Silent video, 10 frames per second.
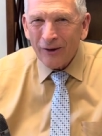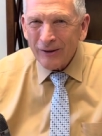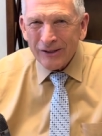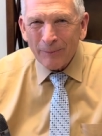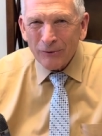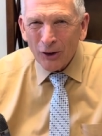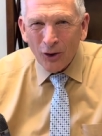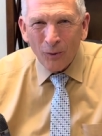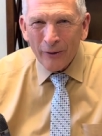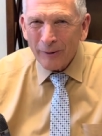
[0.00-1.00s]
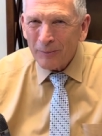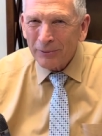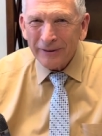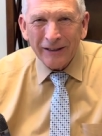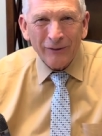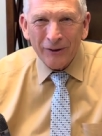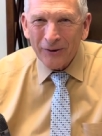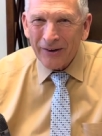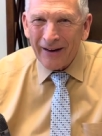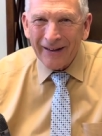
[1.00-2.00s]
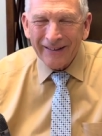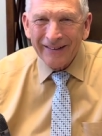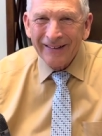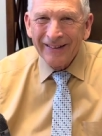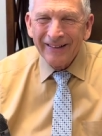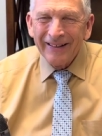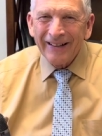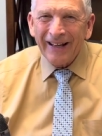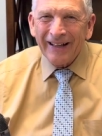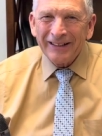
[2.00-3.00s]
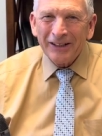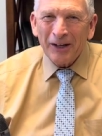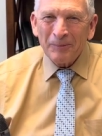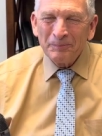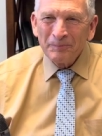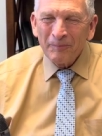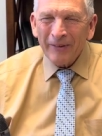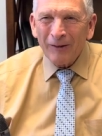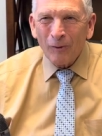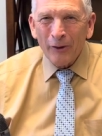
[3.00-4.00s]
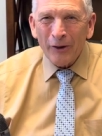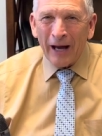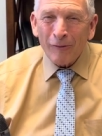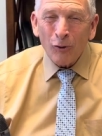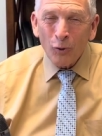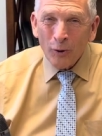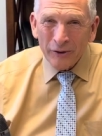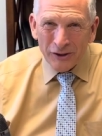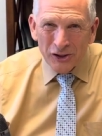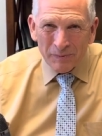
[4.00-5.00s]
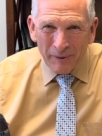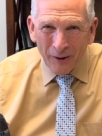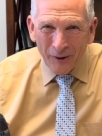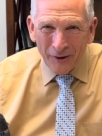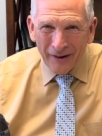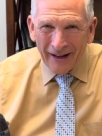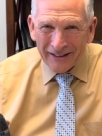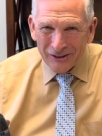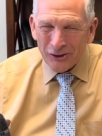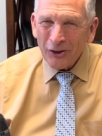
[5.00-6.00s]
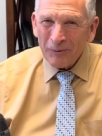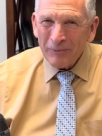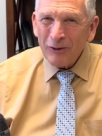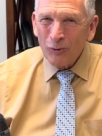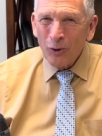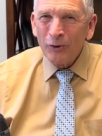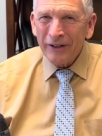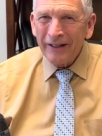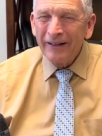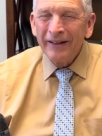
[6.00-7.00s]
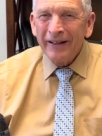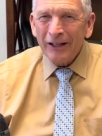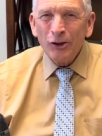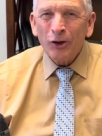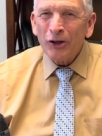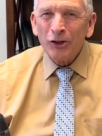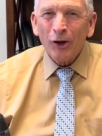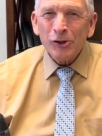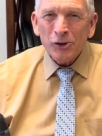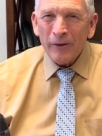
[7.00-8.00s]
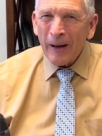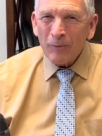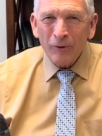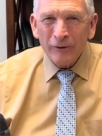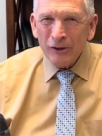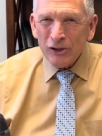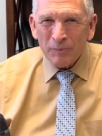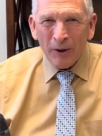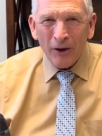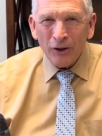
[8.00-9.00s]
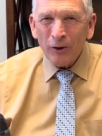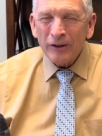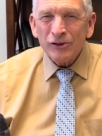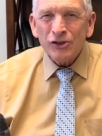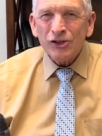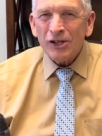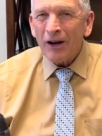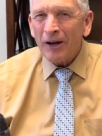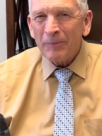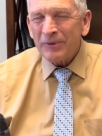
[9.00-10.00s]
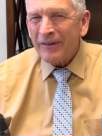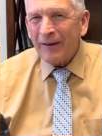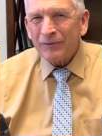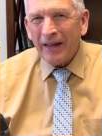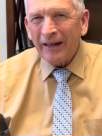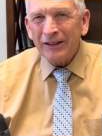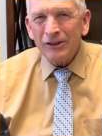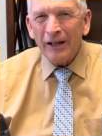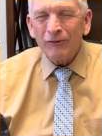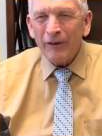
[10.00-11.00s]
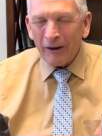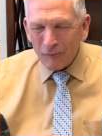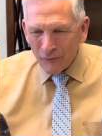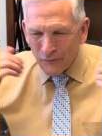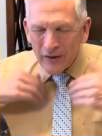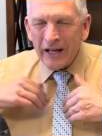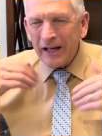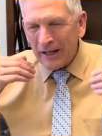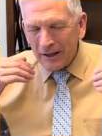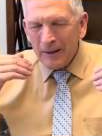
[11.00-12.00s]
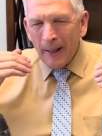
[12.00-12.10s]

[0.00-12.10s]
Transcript: it's up to her whether to believe it or not, and and um, and whether to have a wounded spirit or not. Because you can be wounded, and you can nurture that wounded spirit. You can suck up to that thing and and and feed and